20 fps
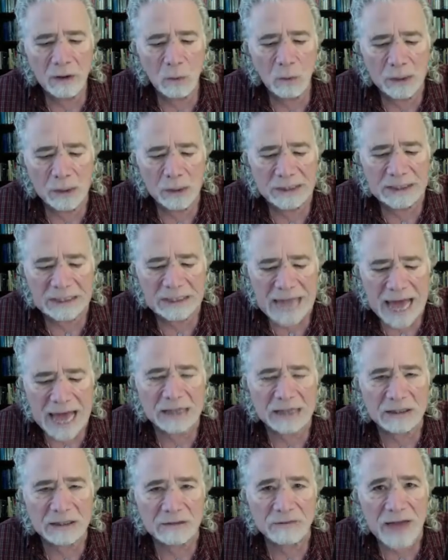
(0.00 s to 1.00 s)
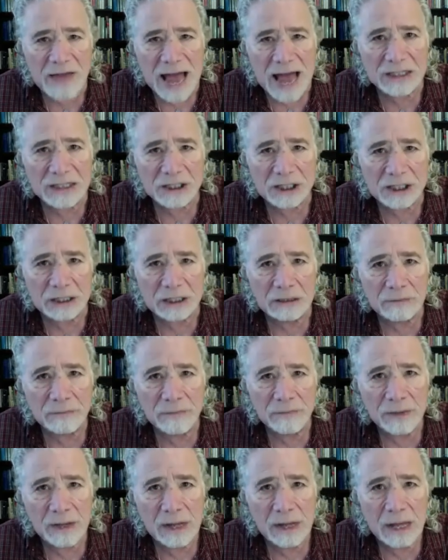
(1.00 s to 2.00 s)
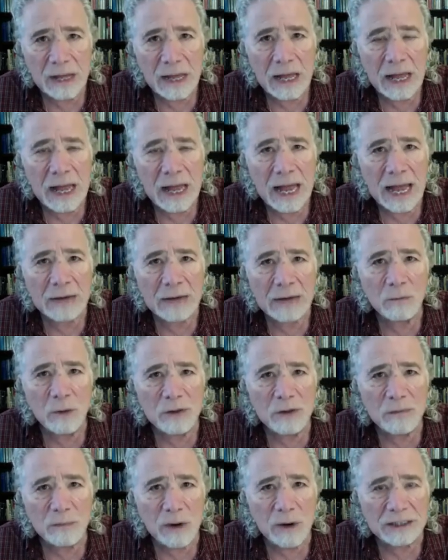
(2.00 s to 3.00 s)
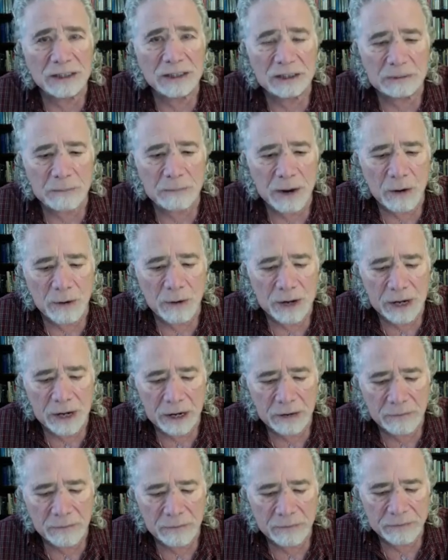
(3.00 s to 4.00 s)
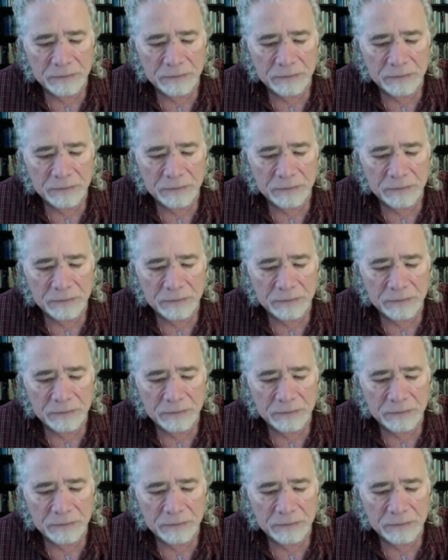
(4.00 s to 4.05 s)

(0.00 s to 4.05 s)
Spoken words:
with satisfaction, and with prosperity.